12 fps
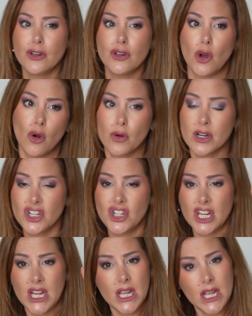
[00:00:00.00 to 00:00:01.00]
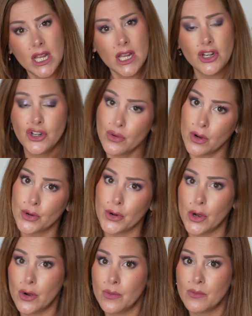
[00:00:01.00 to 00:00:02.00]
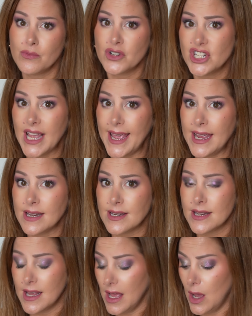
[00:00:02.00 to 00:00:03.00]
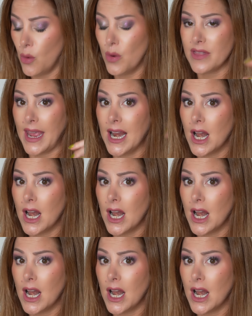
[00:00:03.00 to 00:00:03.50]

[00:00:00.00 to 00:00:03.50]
orangey duochrome shade with a